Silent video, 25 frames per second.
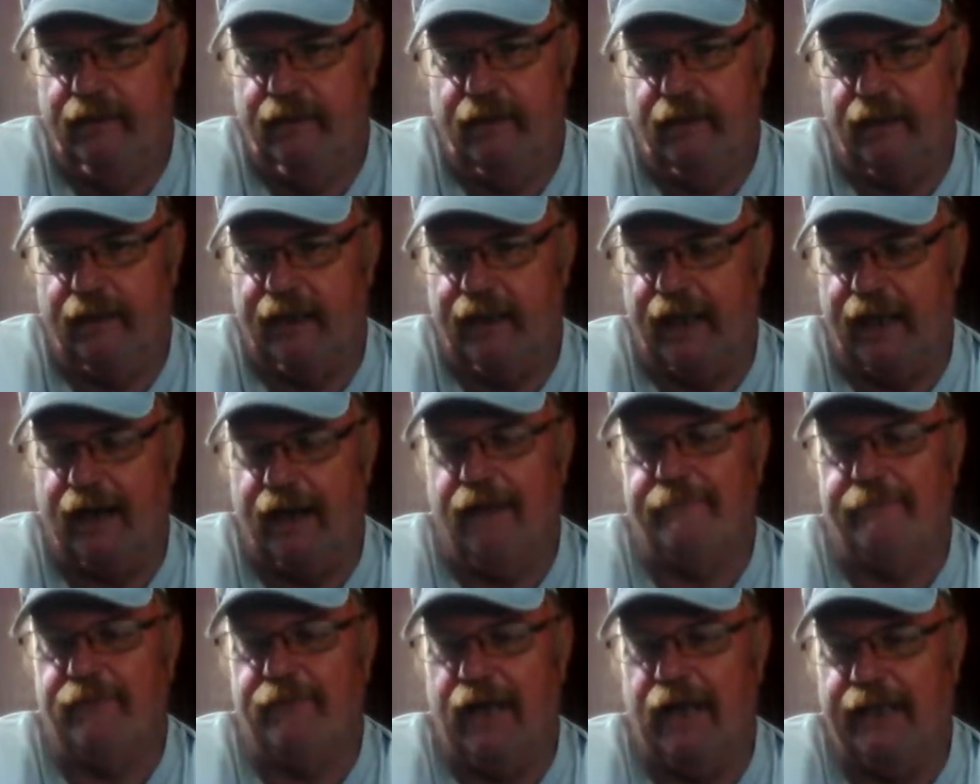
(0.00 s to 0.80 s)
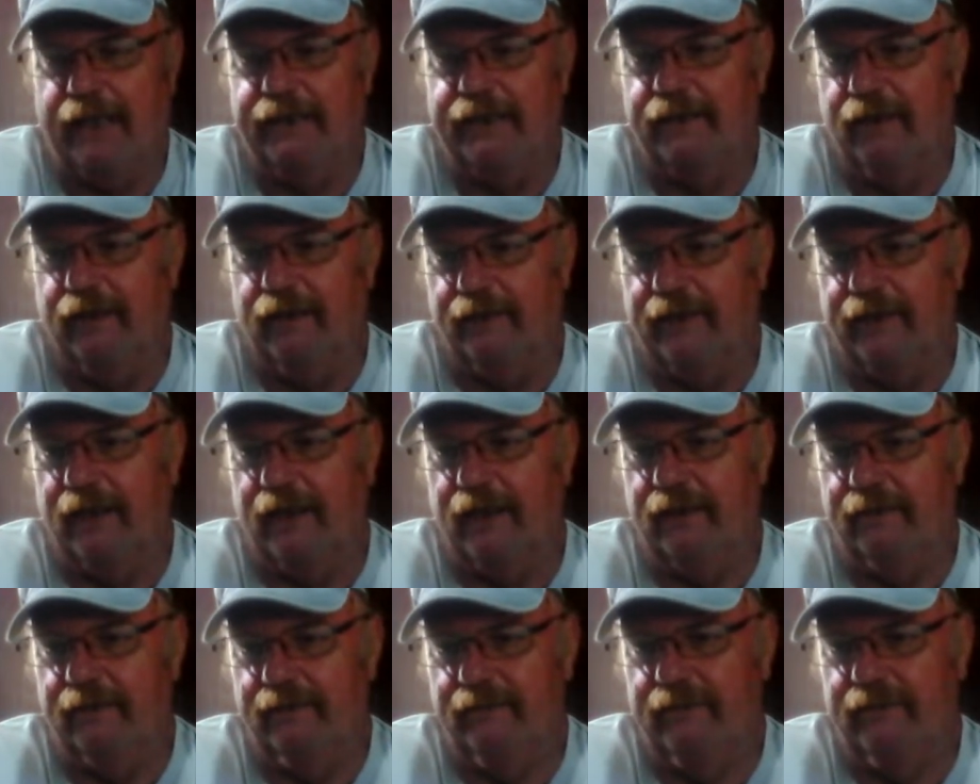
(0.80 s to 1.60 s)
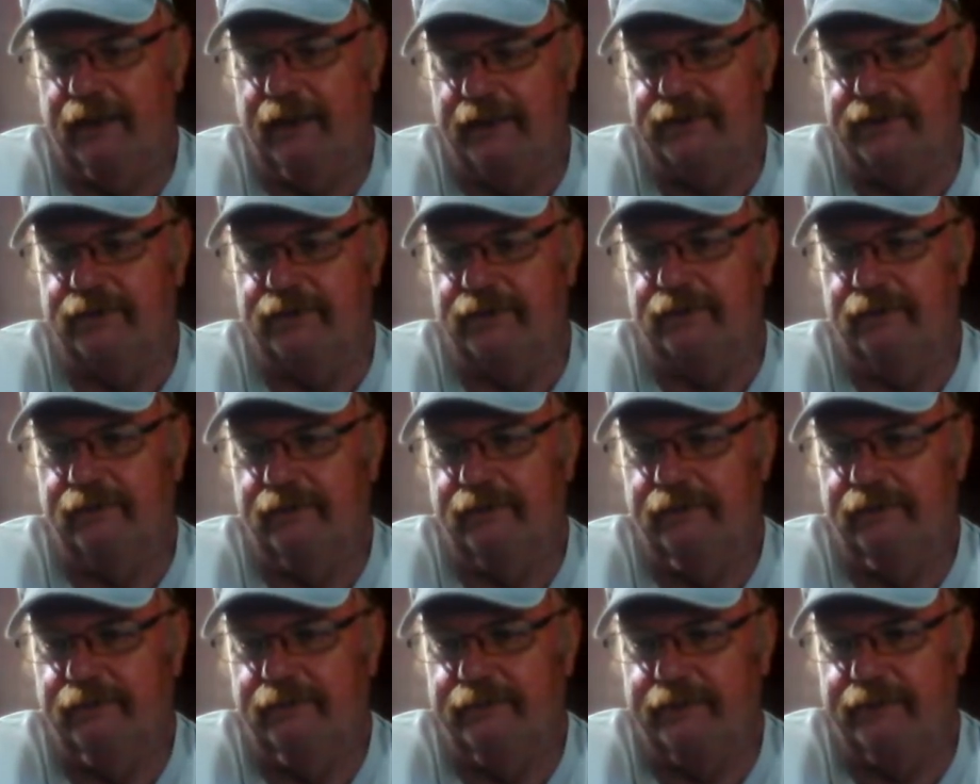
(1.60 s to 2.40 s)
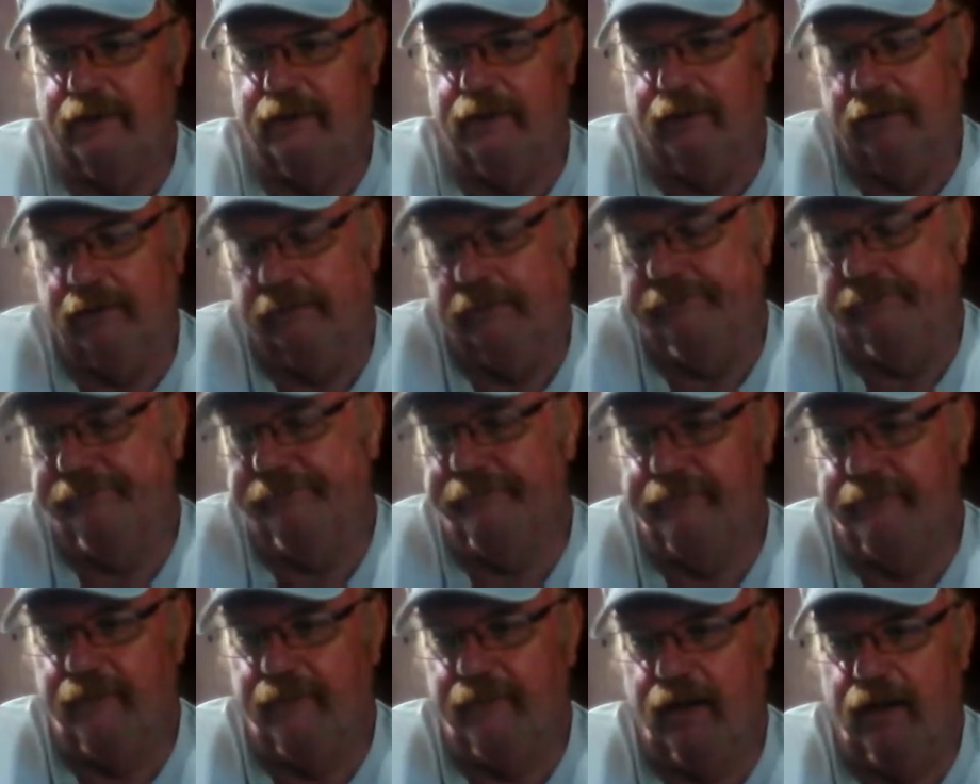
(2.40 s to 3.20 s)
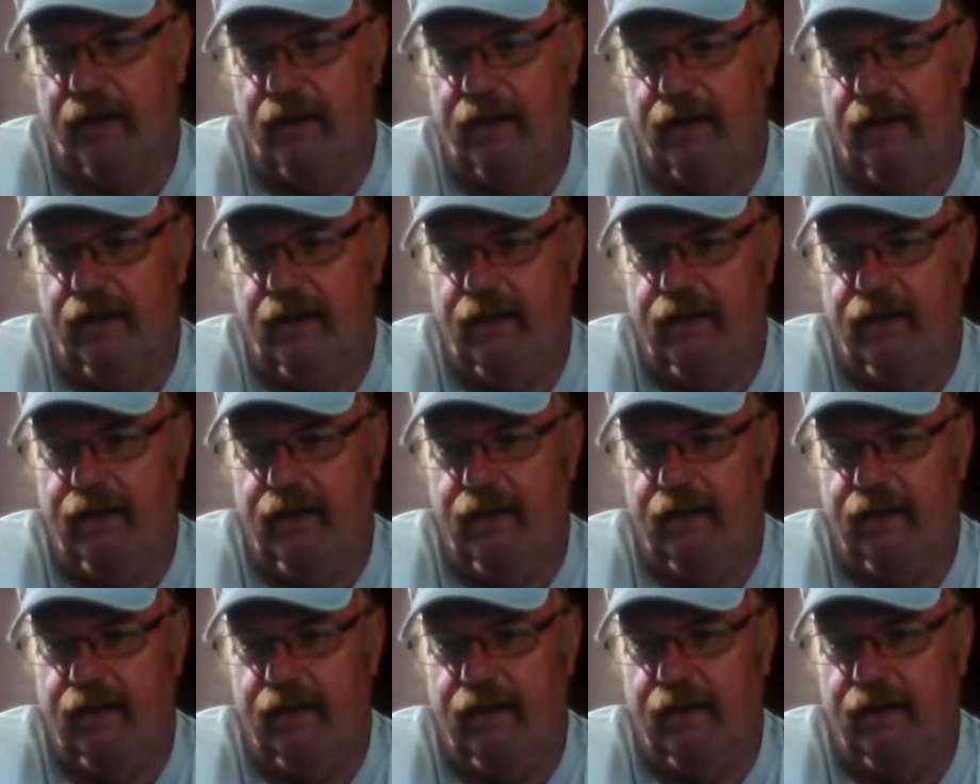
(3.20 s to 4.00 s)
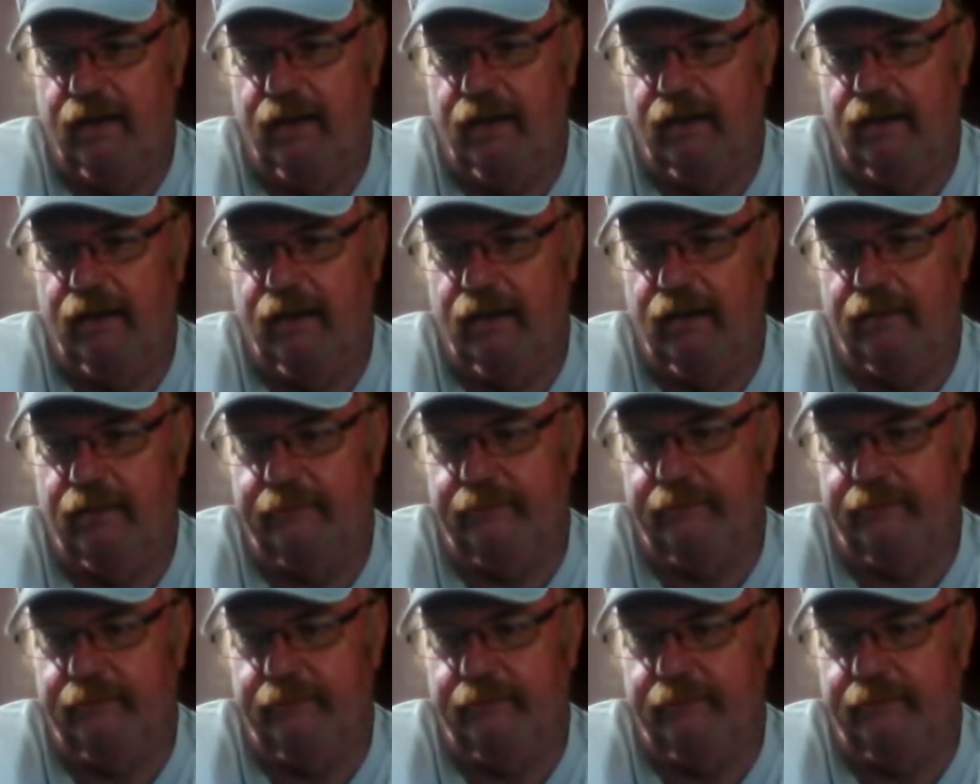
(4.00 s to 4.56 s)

I cannot find it on that engine, so and